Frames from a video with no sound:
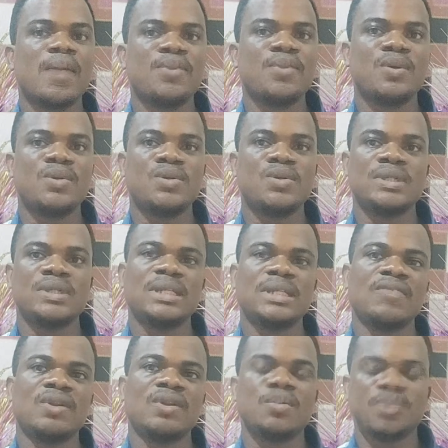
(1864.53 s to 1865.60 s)
you to still
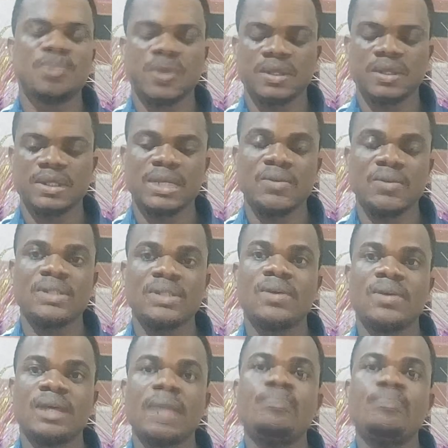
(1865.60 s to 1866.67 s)
develop your skills.
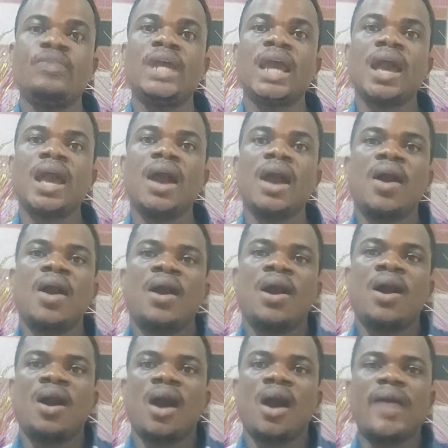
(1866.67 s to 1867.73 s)
Okay,
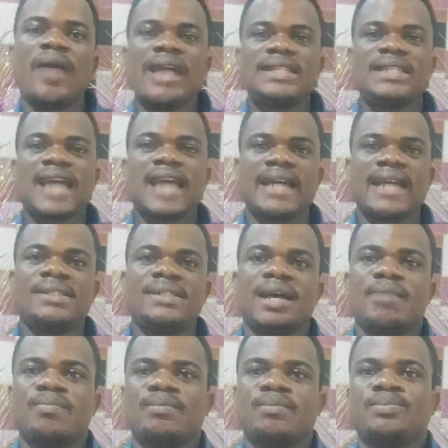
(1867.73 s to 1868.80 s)
all right guys,
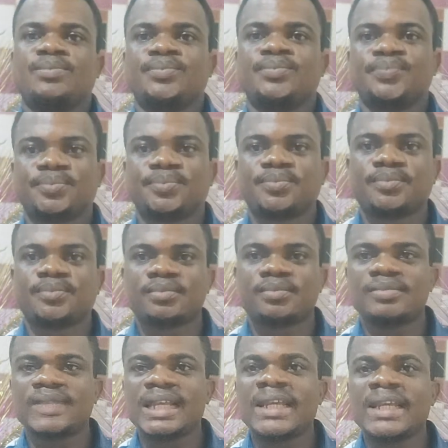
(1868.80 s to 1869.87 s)

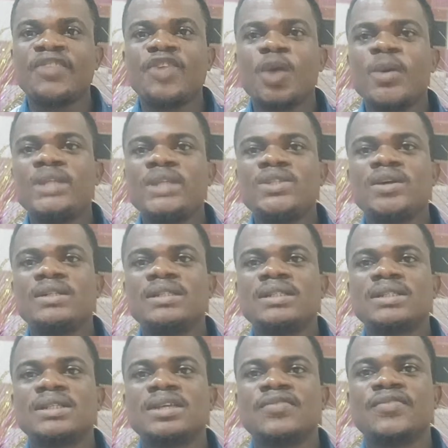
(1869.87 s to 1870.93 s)
if your
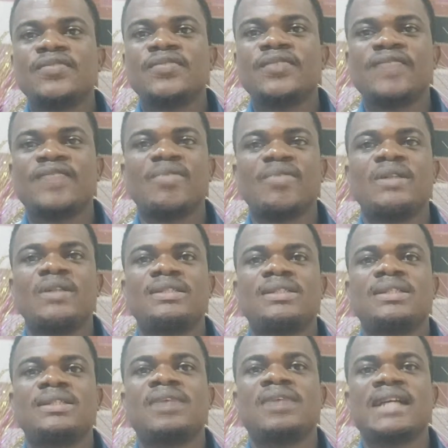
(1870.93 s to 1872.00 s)
questions, if I've not
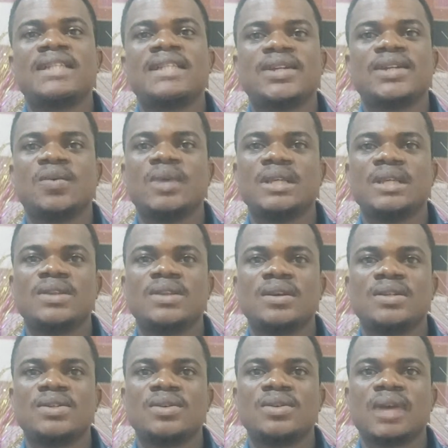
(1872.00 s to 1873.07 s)
still answered your
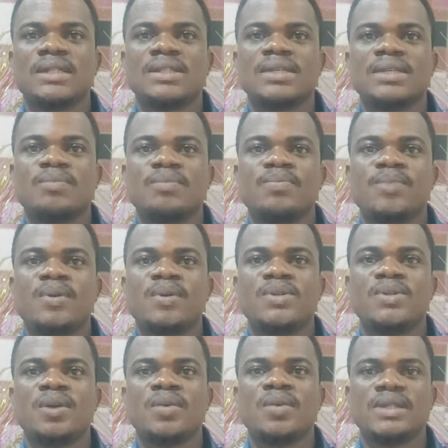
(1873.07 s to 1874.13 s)
questions, you can still
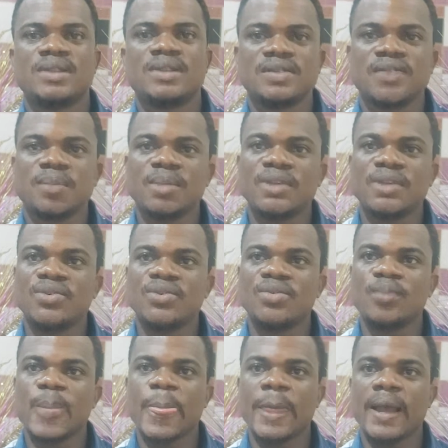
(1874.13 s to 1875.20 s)
post your questions for me
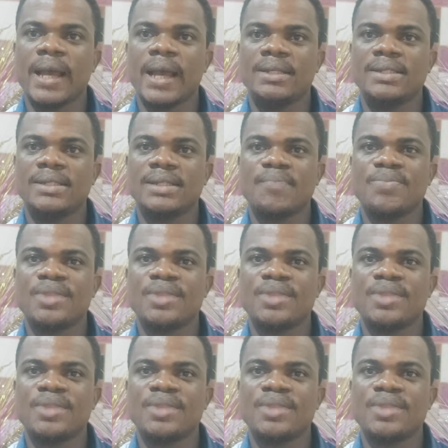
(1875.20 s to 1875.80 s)
to answer.